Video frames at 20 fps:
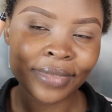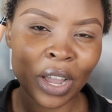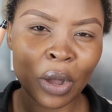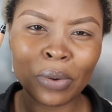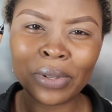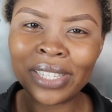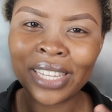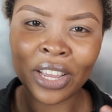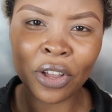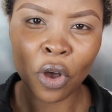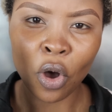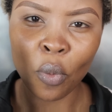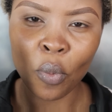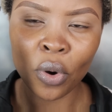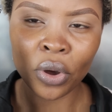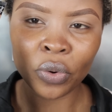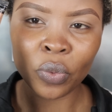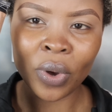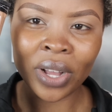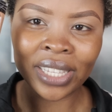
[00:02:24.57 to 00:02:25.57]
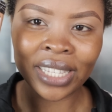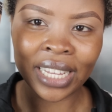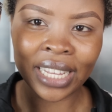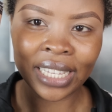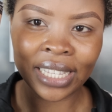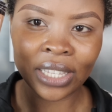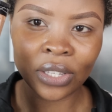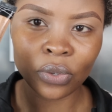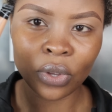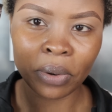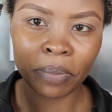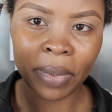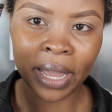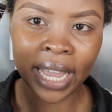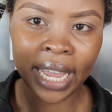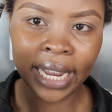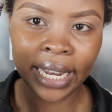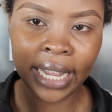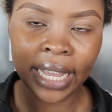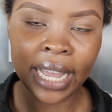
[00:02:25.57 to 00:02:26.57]
I would say, common ones is this one by
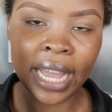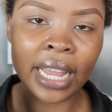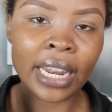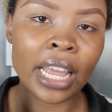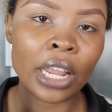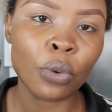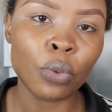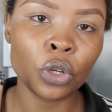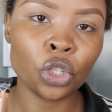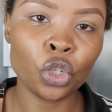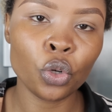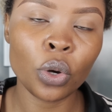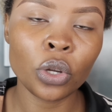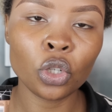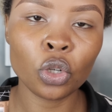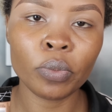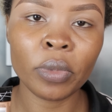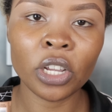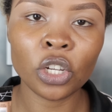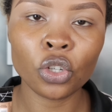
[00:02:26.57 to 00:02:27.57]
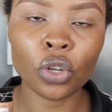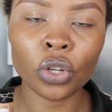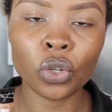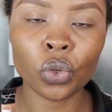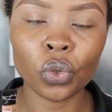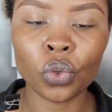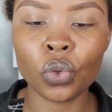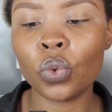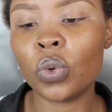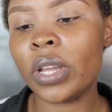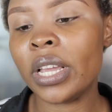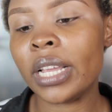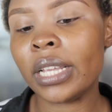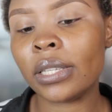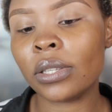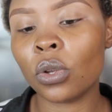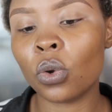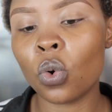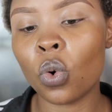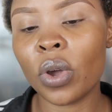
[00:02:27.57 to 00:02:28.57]
Illegal, and what you want to make sure to do
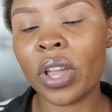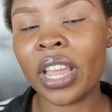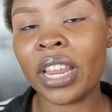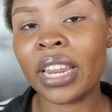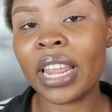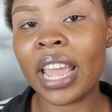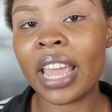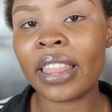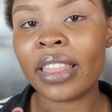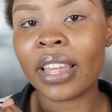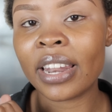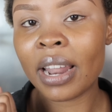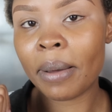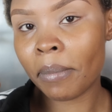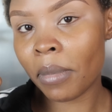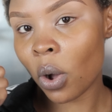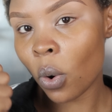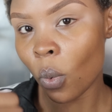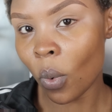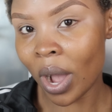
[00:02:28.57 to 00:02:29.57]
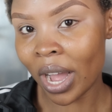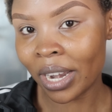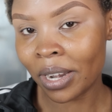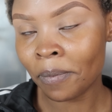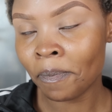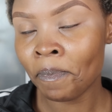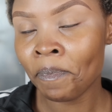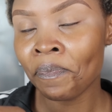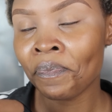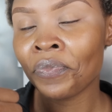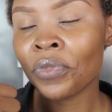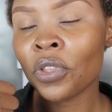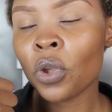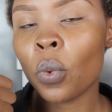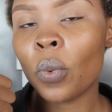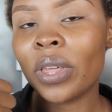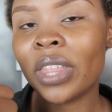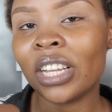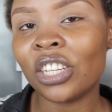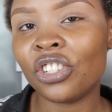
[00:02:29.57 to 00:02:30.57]
is go in either number one
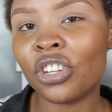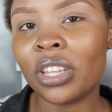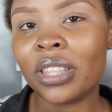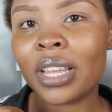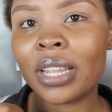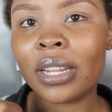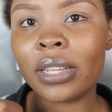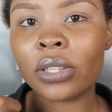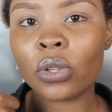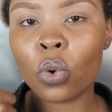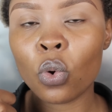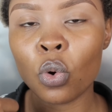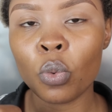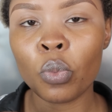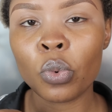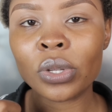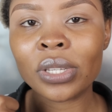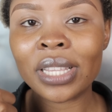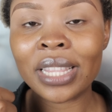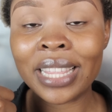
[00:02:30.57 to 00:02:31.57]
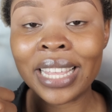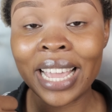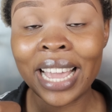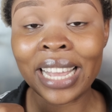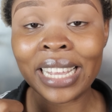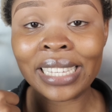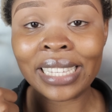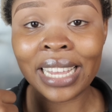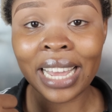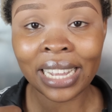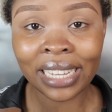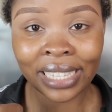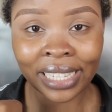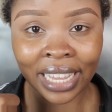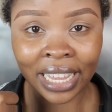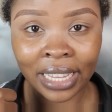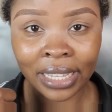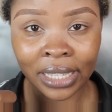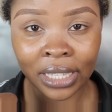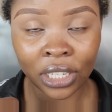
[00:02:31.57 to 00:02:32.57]
with a shade that is almost the exact
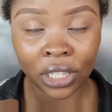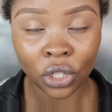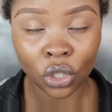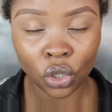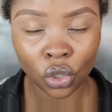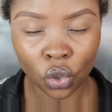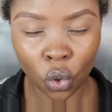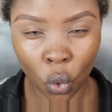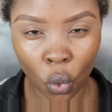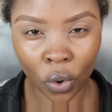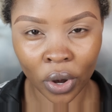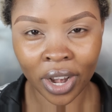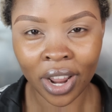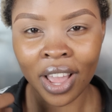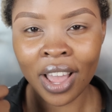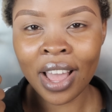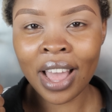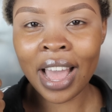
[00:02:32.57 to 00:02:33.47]
skin tone